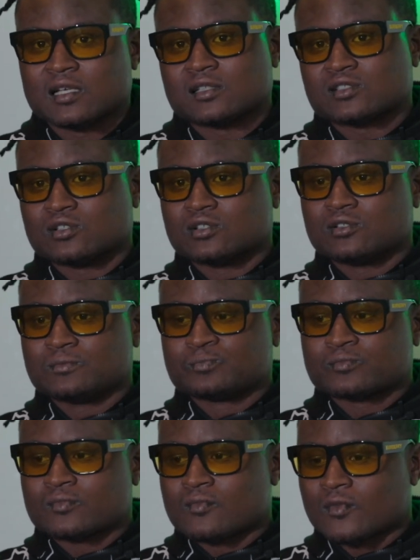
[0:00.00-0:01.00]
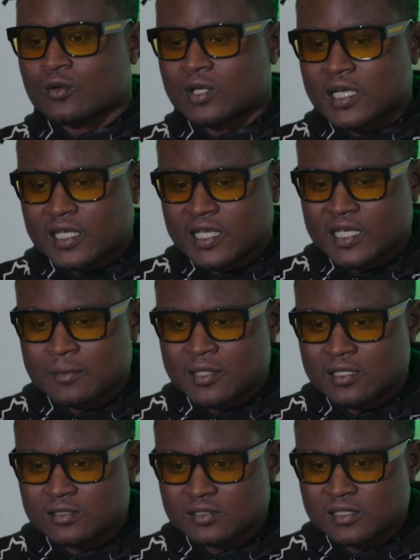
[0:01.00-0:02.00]
So when I came
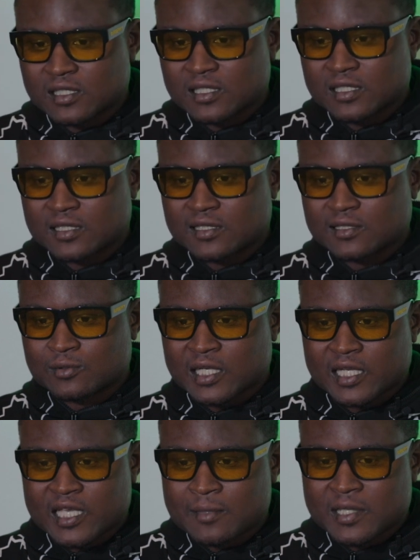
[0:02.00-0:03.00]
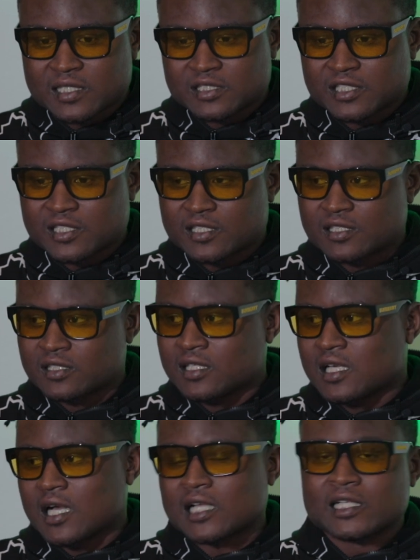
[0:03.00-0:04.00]
out of jail,
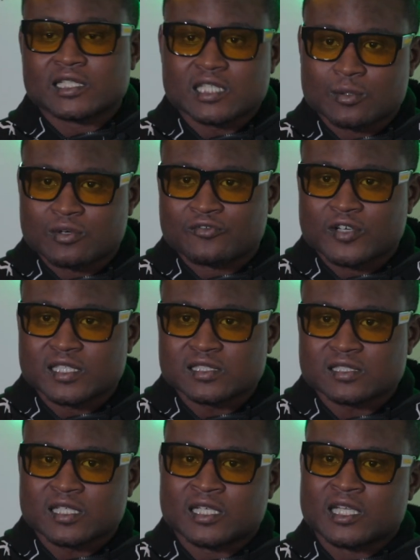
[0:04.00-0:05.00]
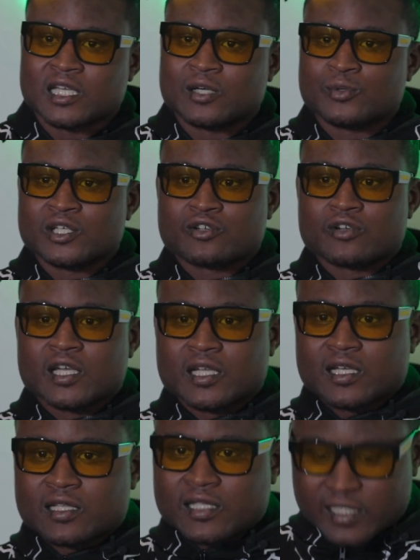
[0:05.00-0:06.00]
I linked up with Vesh, and then we
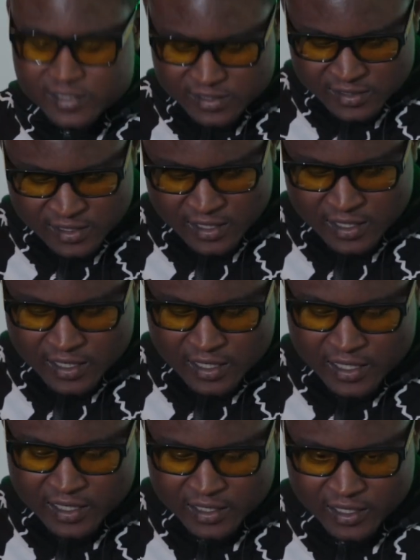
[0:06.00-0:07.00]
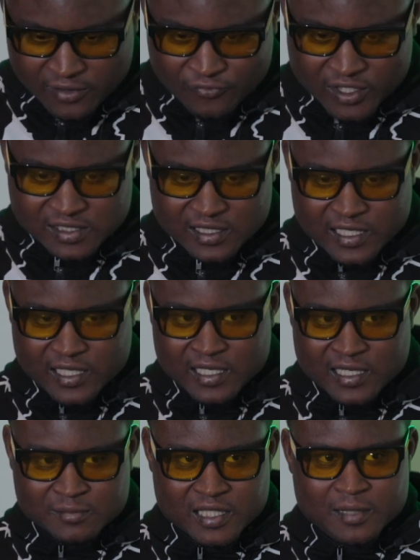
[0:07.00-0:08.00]
created this. And then Vesh like,
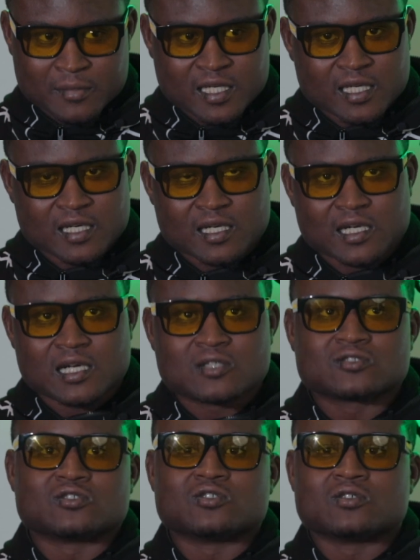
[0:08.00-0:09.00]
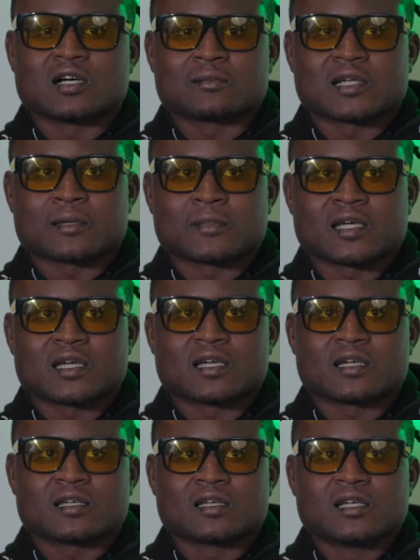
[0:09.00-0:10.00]
I'm like, man, I don't know. I'm like,
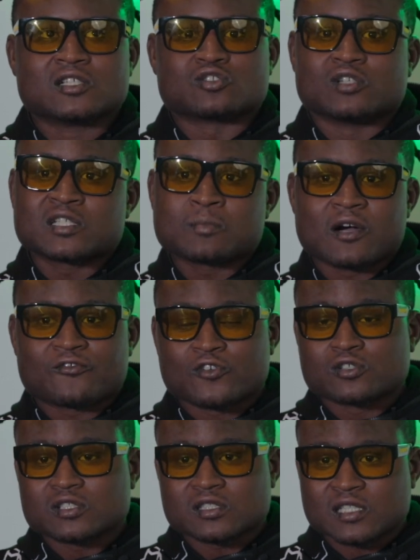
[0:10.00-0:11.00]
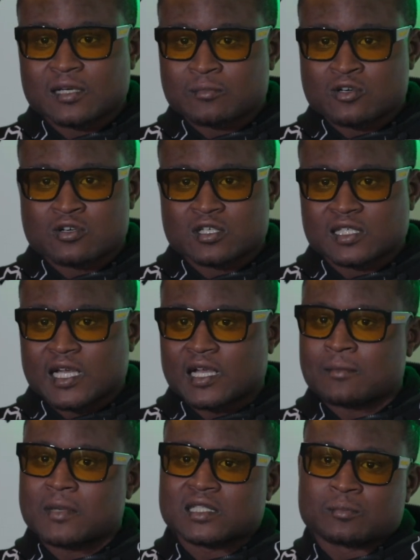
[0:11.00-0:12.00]
man. So this is my first step on, like,
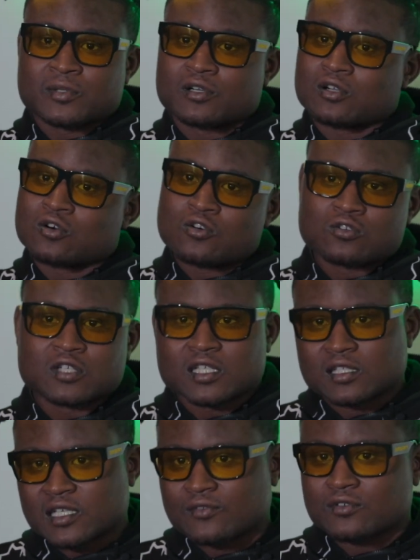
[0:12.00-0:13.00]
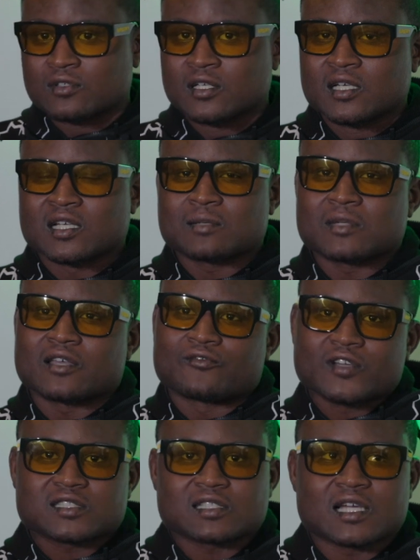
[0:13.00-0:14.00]
I'm about to be on a whole nother level. And I'm like,
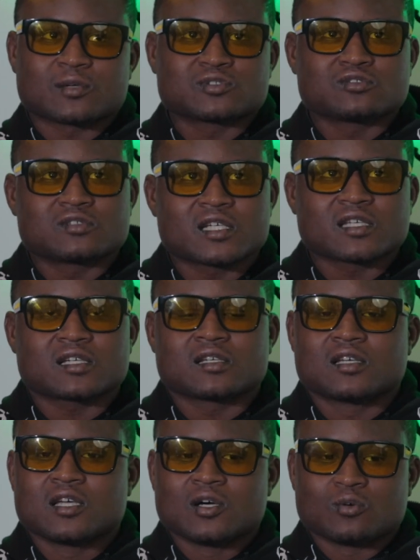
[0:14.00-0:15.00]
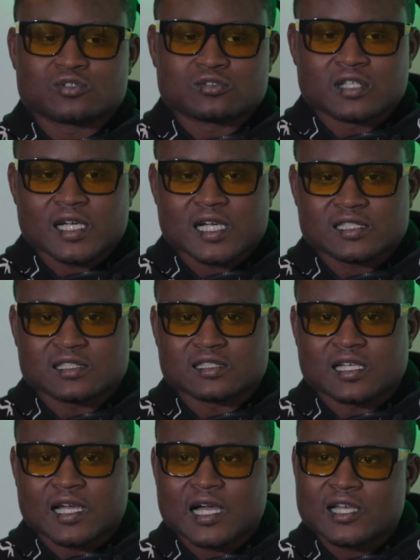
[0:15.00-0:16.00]
Vesh, like, what you think I
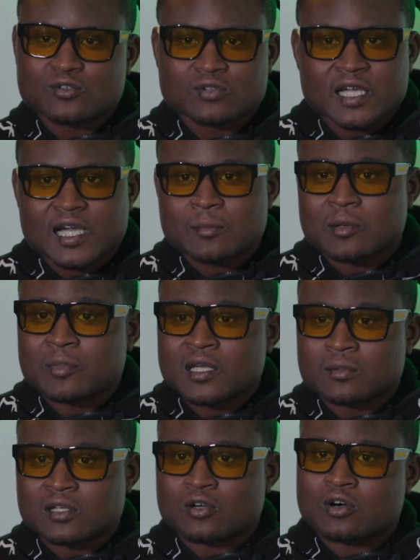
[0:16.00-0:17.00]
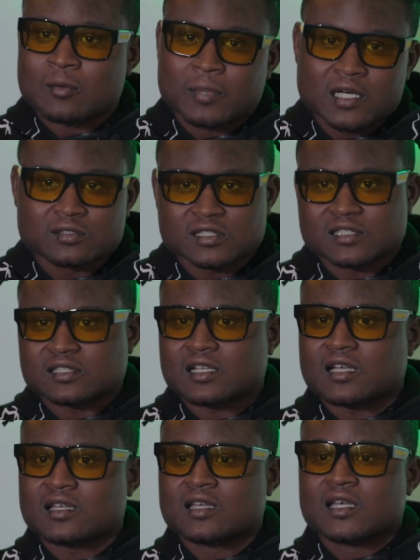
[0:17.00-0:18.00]
should, like, how you think I'm gonna be able to go about this?
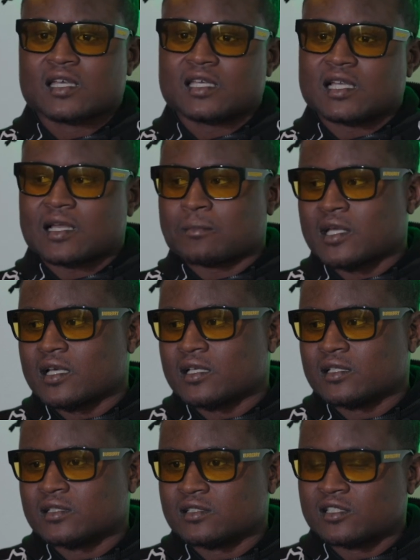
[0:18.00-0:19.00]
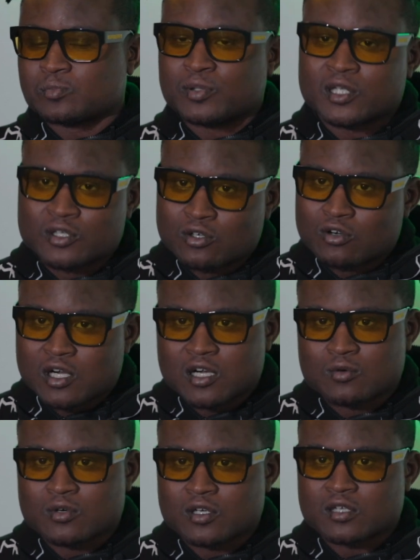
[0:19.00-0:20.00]
Like, he like, man, just put in your
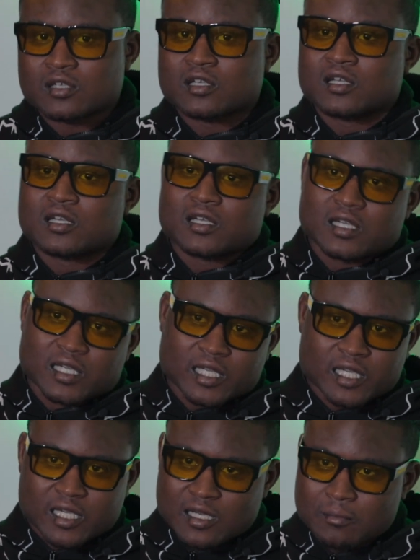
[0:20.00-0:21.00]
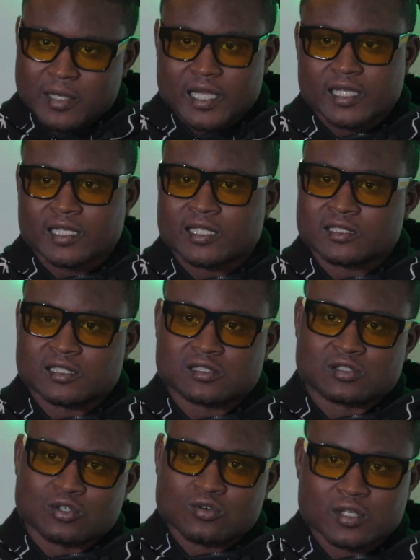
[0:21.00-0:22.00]
groundwork and come back and
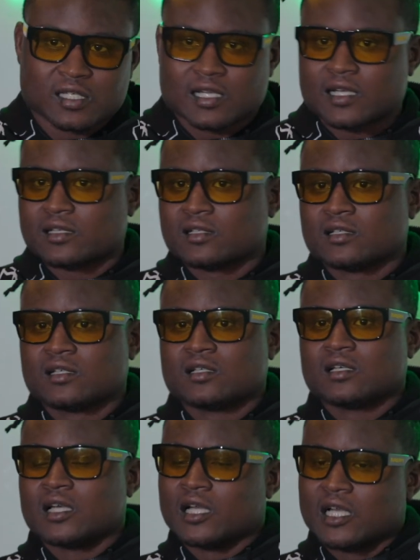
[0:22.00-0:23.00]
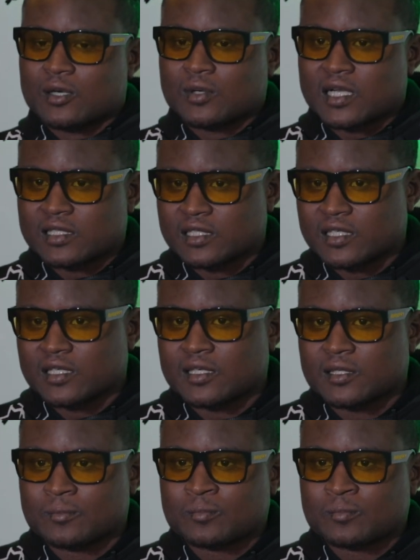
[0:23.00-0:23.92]
just do it, like. And that's what I did.